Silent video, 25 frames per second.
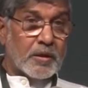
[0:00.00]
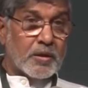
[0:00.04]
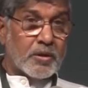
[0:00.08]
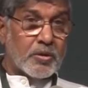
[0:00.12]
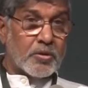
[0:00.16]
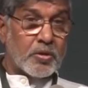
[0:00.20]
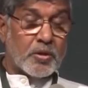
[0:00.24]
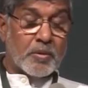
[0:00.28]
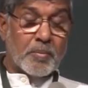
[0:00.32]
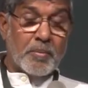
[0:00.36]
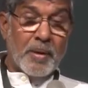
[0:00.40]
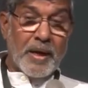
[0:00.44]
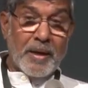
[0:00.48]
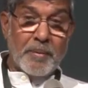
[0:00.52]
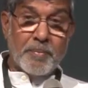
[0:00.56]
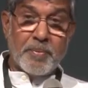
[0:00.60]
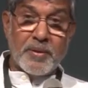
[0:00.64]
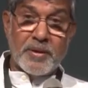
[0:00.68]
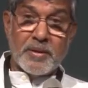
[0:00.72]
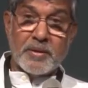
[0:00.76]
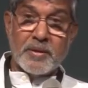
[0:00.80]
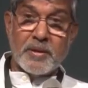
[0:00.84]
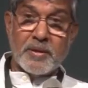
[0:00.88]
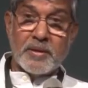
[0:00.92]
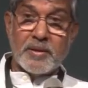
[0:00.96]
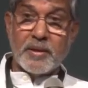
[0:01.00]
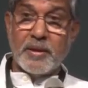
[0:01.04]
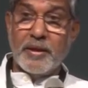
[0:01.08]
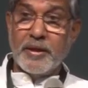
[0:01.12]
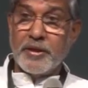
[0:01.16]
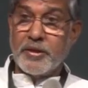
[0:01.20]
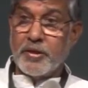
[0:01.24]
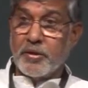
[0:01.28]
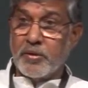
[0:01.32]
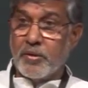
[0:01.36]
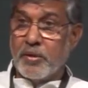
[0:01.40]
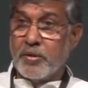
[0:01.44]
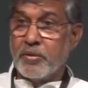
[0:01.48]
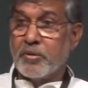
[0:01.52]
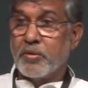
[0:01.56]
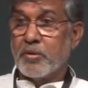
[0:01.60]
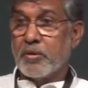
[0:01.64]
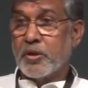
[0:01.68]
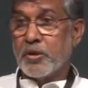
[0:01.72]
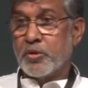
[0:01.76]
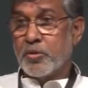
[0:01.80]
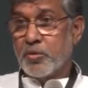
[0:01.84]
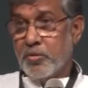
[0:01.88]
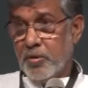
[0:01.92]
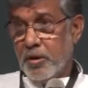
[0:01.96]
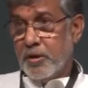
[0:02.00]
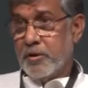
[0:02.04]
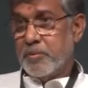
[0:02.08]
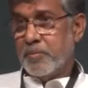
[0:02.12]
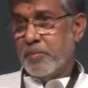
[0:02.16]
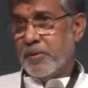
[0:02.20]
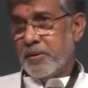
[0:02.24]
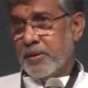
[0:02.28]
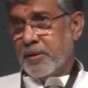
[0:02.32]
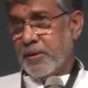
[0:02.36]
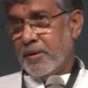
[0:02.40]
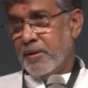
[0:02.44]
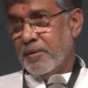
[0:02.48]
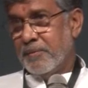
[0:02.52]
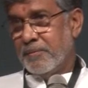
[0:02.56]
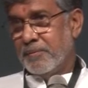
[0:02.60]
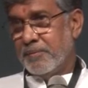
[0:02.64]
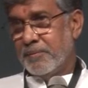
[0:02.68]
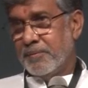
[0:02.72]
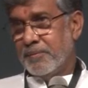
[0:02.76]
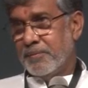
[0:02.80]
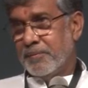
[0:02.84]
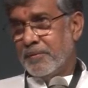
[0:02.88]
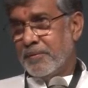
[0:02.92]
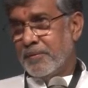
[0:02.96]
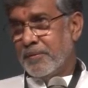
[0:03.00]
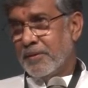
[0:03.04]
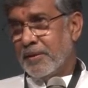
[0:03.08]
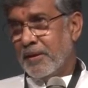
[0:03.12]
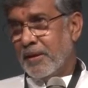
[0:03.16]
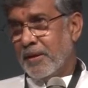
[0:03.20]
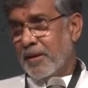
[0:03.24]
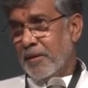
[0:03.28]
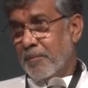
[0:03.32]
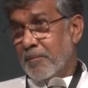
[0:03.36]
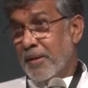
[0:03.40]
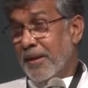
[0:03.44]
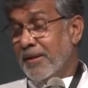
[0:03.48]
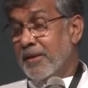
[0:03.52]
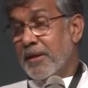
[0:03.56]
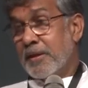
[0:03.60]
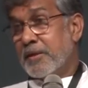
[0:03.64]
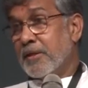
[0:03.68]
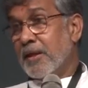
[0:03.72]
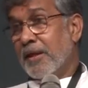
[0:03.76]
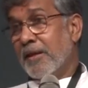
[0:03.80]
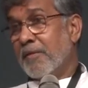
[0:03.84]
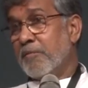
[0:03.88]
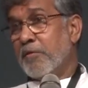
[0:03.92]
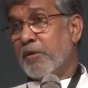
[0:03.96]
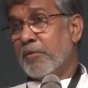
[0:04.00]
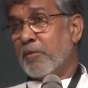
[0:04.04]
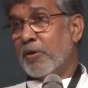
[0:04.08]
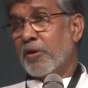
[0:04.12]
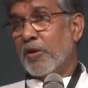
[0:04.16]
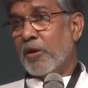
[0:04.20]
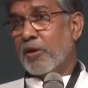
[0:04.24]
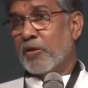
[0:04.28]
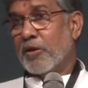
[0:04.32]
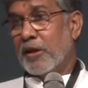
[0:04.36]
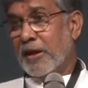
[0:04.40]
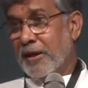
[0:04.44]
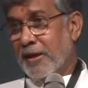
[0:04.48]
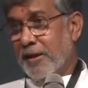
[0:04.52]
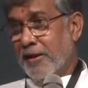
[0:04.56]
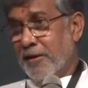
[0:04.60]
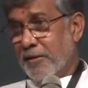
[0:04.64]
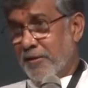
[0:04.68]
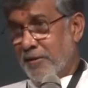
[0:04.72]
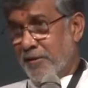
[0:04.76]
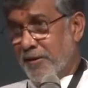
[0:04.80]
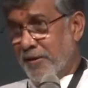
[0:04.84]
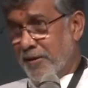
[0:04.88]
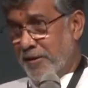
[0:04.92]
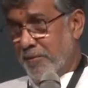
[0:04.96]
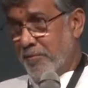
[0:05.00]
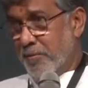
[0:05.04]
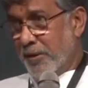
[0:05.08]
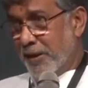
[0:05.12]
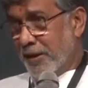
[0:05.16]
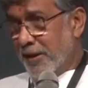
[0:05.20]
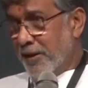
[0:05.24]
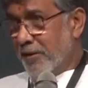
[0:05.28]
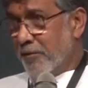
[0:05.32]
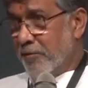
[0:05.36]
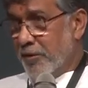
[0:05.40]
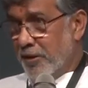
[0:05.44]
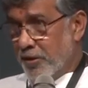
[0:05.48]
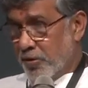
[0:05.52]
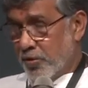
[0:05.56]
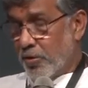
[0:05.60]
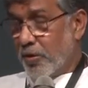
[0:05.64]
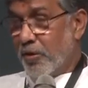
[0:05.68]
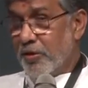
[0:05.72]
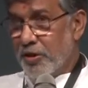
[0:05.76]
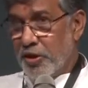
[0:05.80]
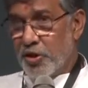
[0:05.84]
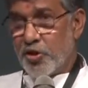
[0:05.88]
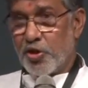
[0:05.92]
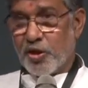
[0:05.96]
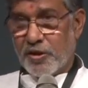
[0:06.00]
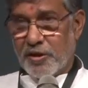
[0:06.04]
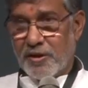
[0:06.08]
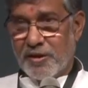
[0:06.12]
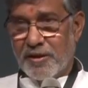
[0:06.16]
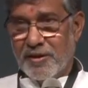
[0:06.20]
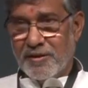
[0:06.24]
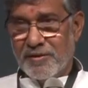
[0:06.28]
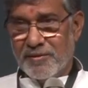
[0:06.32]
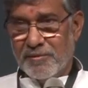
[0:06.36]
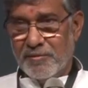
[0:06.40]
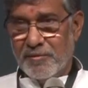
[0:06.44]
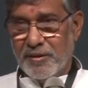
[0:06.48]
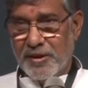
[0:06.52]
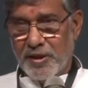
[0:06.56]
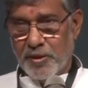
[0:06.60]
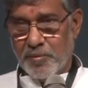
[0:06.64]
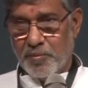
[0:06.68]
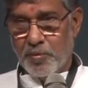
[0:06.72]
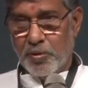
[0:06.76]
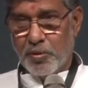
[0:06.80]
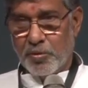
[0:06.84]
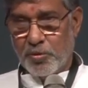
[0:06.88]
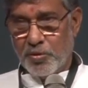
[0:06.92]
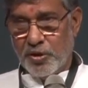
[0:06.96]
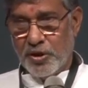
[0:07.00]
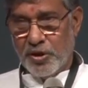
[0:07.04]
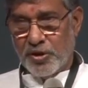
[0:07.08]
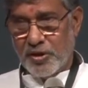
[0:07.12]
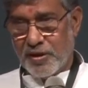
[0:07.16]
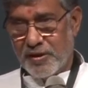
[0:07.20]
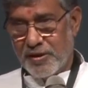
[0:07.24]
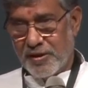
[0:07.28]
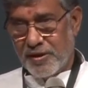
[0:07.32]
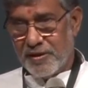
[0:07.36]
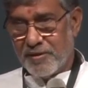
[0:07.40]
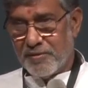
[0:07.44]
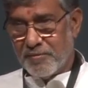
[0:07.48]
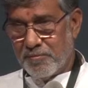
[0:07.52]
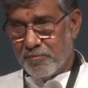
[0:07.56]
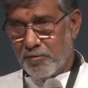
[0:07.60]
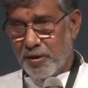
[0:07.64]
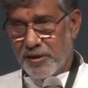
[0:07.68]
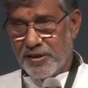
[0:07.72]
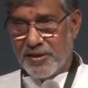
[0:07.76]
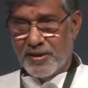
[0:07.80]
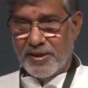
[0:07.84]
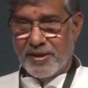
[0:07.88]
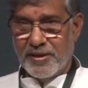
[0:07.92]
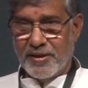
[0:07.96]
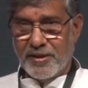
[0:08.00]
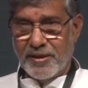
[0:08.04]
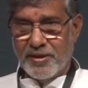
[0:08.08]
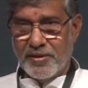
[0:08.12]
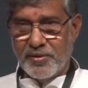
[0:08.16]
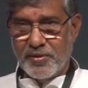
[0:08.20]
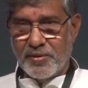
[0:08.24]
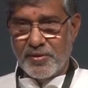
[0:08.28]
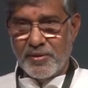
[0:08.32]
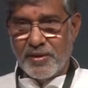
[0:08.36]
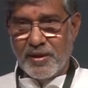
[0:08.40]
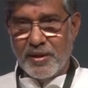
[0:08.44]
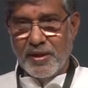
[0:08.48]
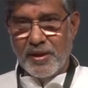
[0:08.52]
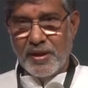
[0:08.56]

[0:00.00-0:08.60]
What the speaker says: So the bypassers later on took us to hospital. By that time, we were not clear. In the beginning, we saw each other. We spoke to each other, one sentence.